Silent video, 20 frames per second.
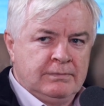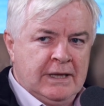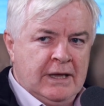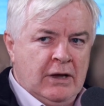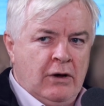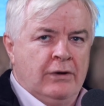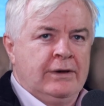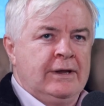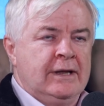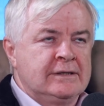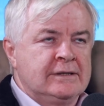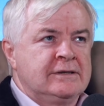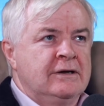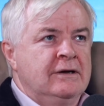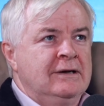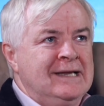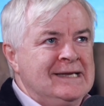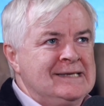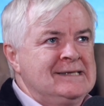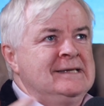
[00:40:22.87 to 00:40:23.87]
the audience,
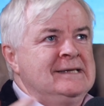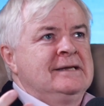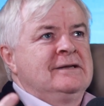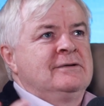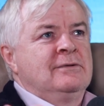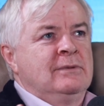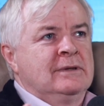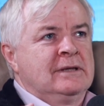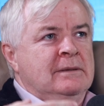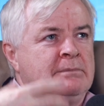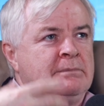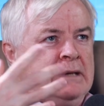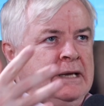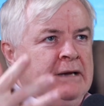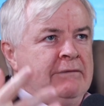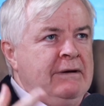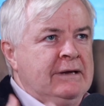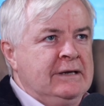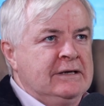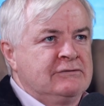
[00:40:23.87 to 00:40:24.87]
they're listening to what the
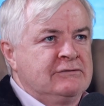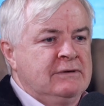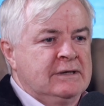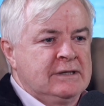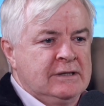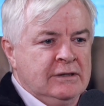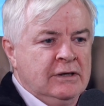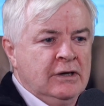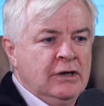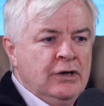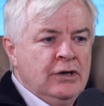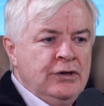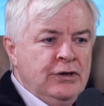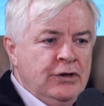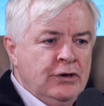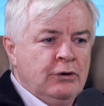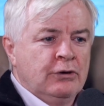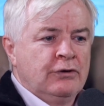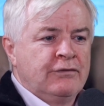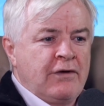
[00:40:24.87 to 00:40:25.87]
playwright has written.
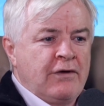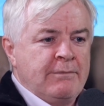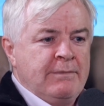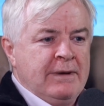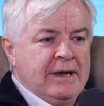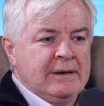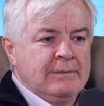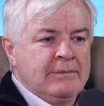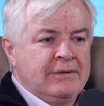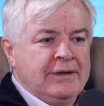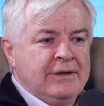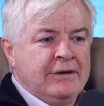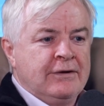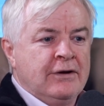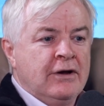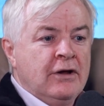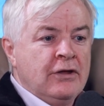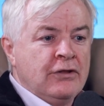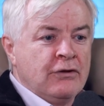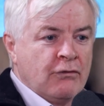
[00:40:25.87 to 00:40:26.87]
You go to verbatim
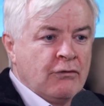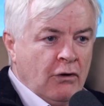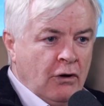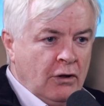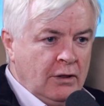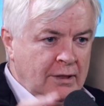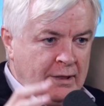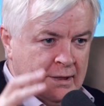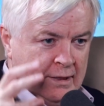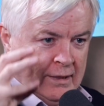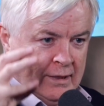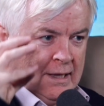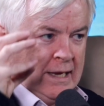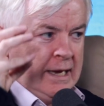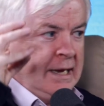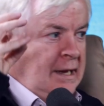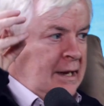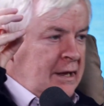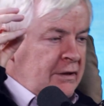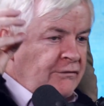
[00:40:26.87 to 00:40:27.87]
theater, they're all
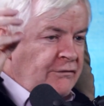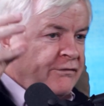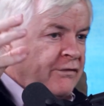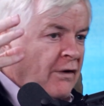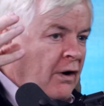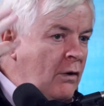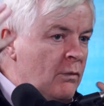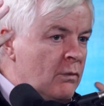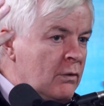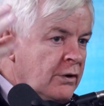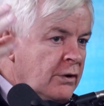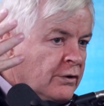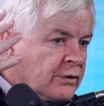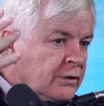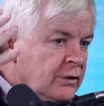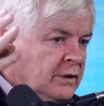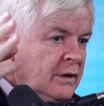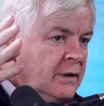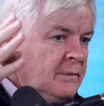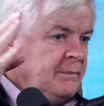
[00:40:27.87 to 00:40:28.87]
leaning forward
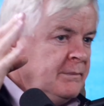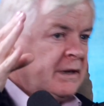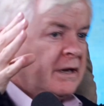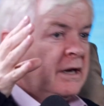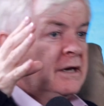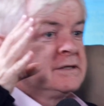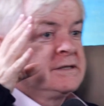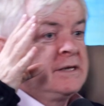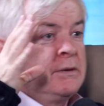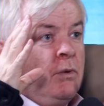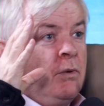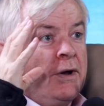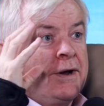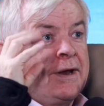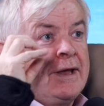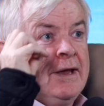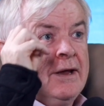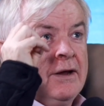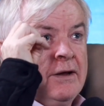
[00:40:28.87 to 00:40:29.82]
because they want to